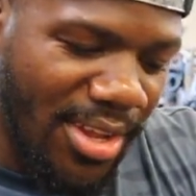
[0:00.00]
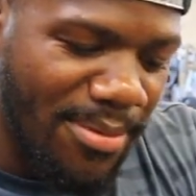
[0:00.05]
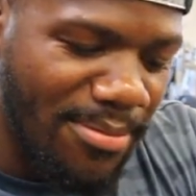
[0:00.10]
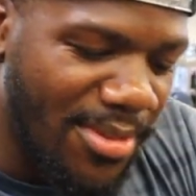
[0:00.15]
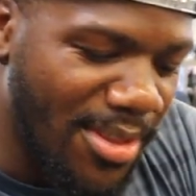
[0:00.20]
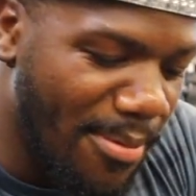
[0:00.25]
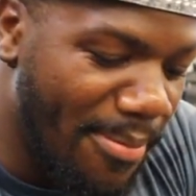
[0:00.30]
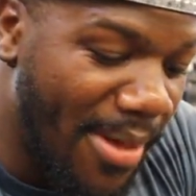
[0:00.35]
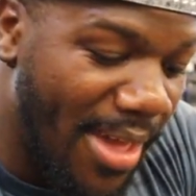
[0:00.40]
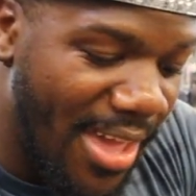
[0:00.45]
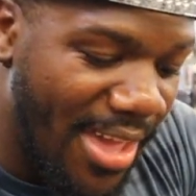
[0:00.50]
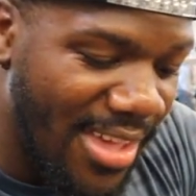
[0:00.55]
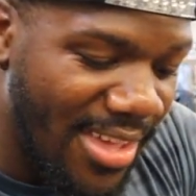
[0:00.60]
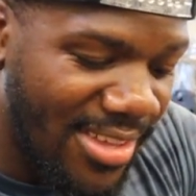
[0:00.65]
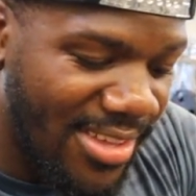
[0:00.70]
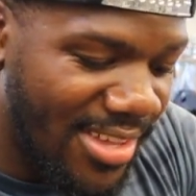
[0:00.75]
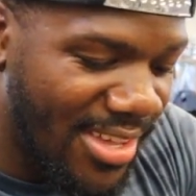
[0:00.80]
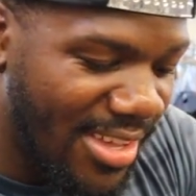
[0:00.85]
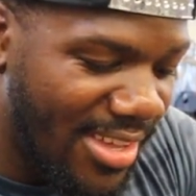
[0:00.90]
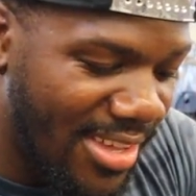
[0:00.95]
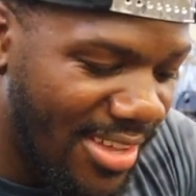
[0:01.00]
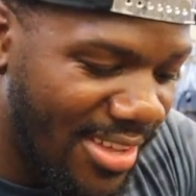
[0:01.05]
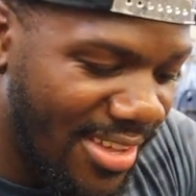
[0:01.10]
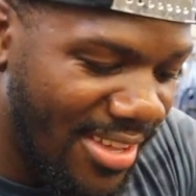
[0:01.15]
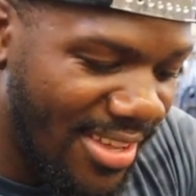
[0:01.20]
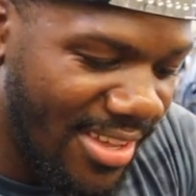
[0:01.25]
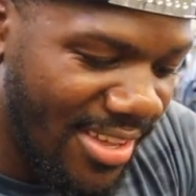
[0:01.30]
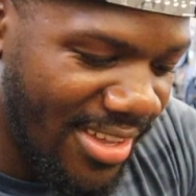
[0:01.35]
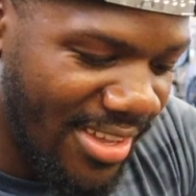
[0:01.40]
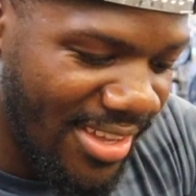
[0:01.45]
The main key
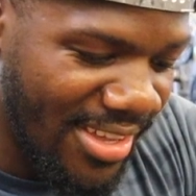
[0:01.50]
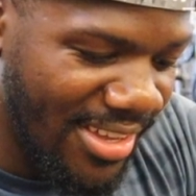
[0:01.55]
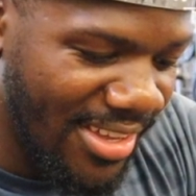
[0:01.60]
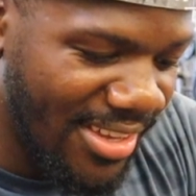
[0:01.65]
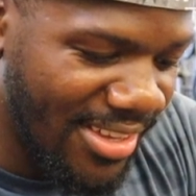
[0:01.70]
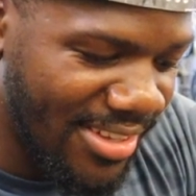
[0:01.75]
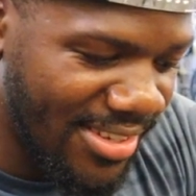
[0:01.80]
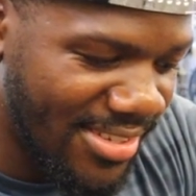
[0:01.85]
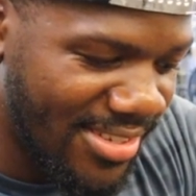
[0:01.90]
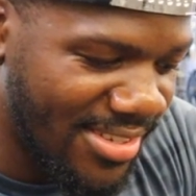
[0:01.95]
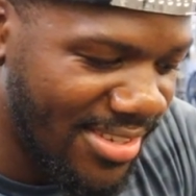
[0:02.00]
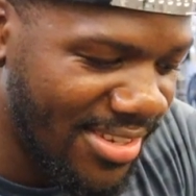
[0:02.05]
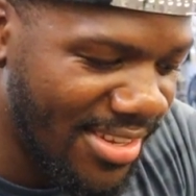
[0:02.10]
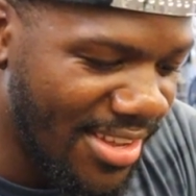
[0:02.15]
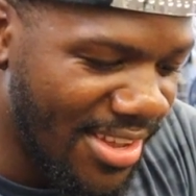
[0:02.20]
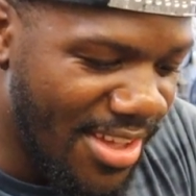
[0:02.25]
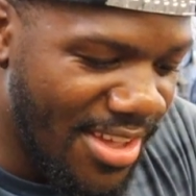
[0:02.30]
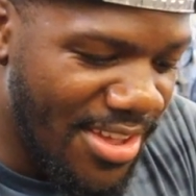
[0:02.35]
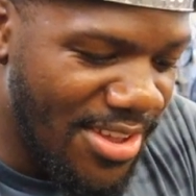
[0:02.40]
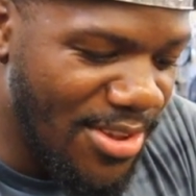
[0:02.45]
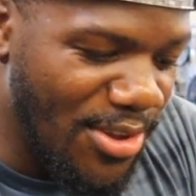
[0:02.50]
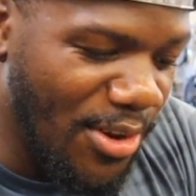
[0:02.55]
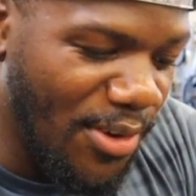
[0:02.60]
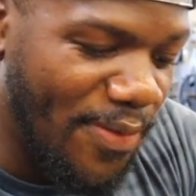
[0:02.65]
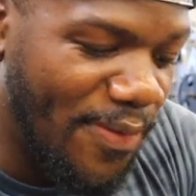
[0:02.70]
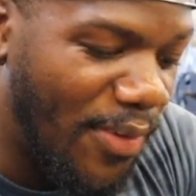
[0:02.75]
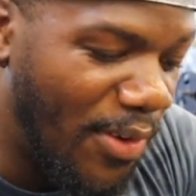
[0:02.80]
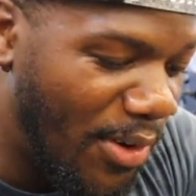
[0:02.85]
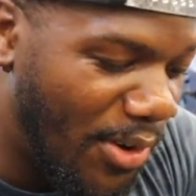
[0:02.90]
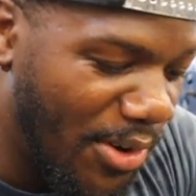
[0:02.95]
is your
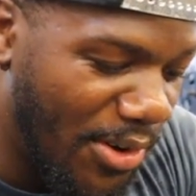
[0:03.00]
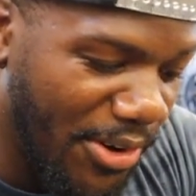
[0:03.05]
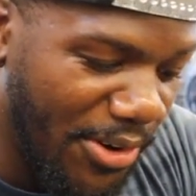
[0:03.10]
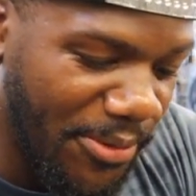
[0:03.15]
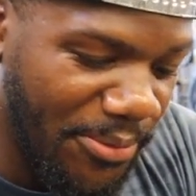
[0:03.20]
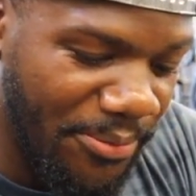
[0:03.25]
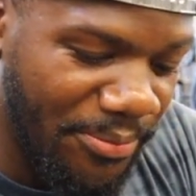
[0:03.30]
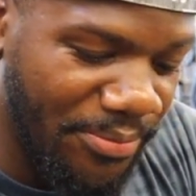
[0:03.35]
form,